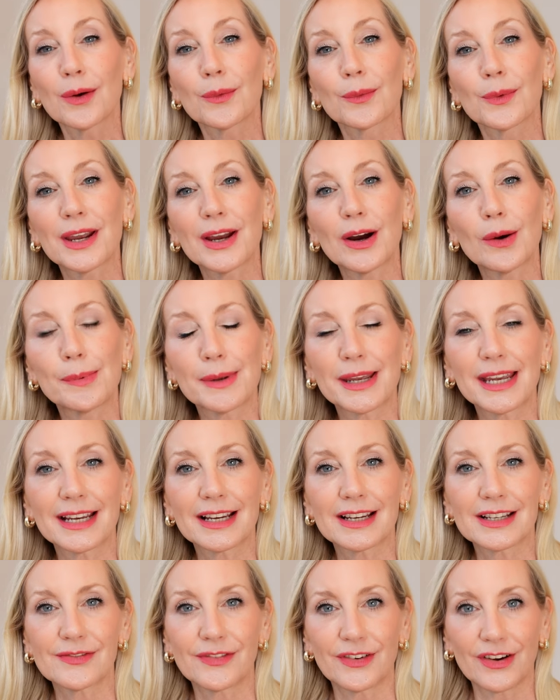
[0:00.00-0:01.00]
we are
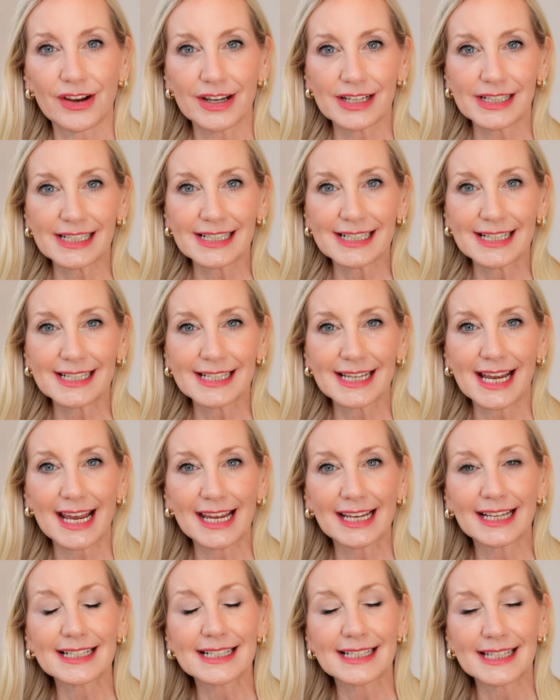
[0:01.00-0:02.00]
being advised to
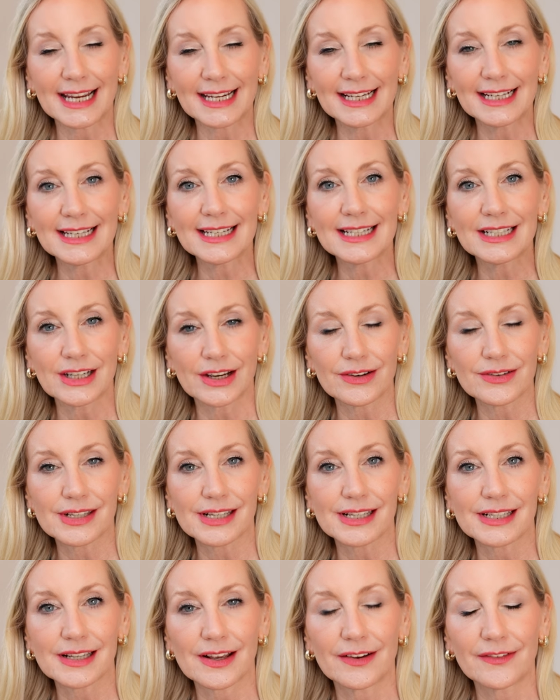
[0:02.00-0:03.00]
take daily
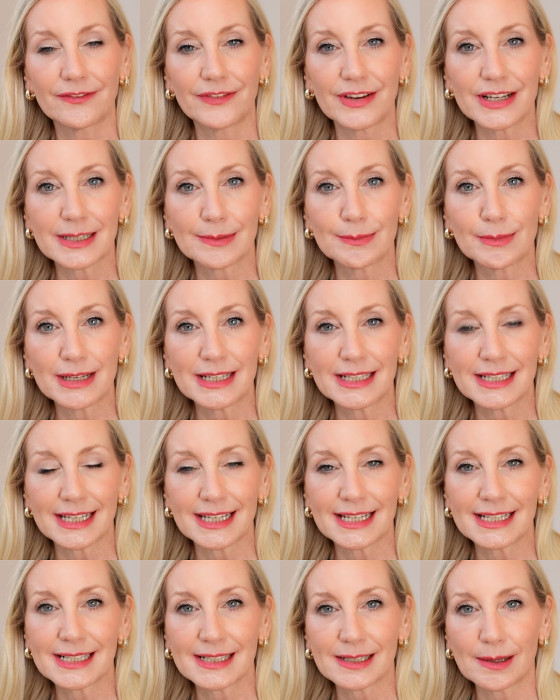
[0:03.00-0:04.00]
doses of vitamin
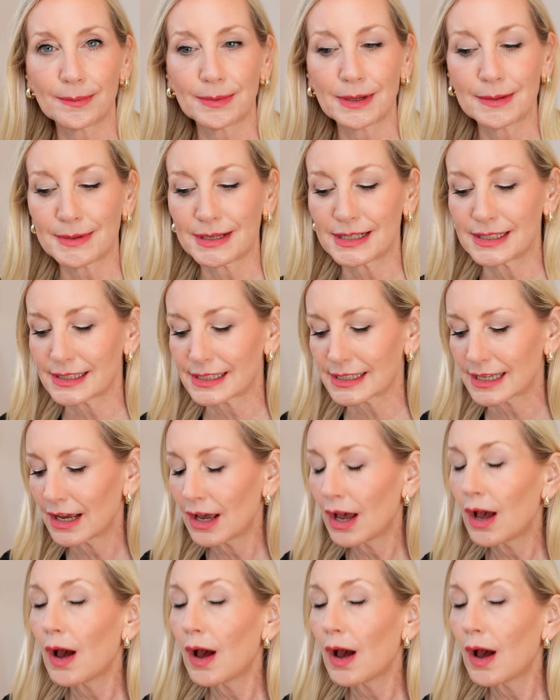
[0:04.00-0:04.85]
D supplements.